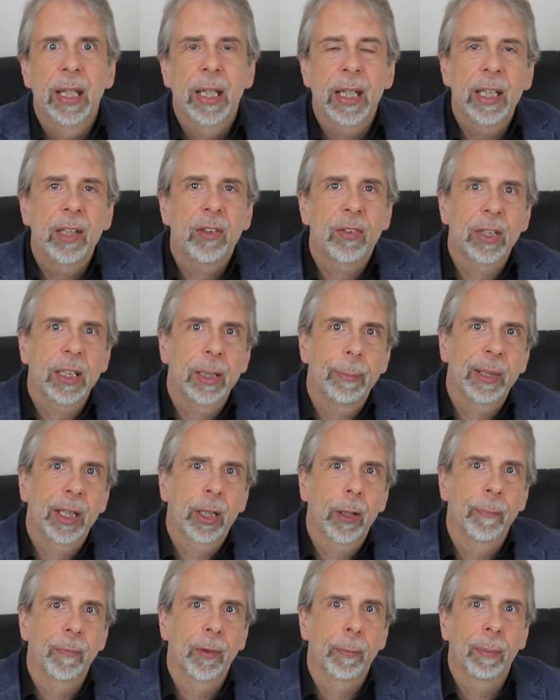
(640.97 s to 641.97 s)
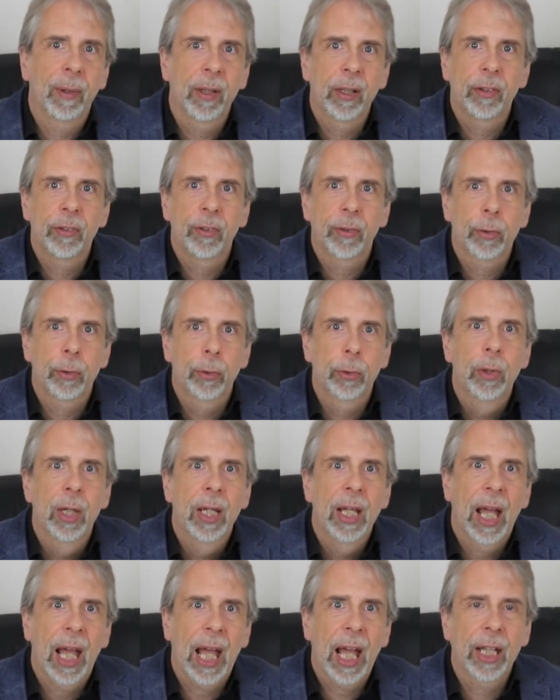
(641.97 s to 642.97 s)
easily becomes political
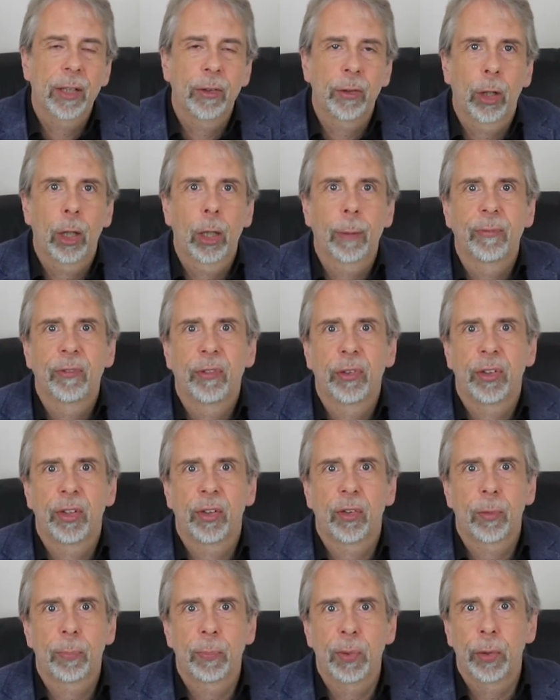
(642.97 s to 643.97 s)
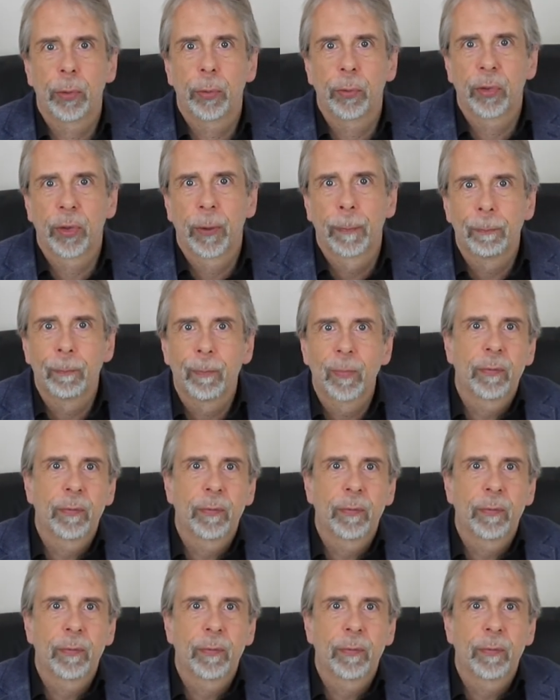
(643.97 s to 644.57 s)
and up for dispute.